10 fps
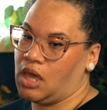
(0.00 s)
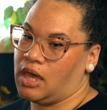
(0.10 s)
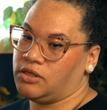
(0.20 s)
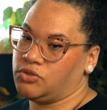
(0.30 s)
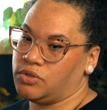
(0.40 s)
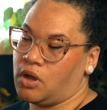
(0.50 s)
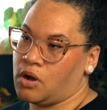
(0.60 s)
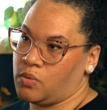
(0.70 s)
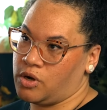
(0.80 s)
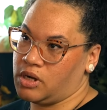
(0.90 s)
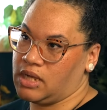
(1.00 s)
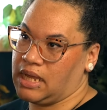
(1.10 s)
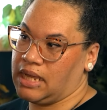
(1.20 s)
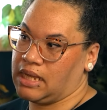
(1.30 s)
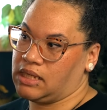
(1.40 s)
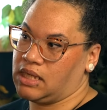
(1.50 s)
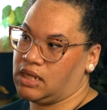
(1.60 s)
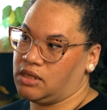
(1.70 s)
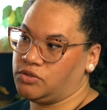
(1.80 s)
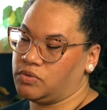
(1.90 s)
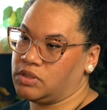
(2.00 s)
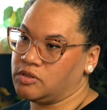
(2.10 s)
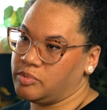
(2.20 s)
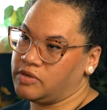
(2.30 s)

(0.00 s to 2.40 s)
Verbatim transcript: I do the artwork, and then I do a little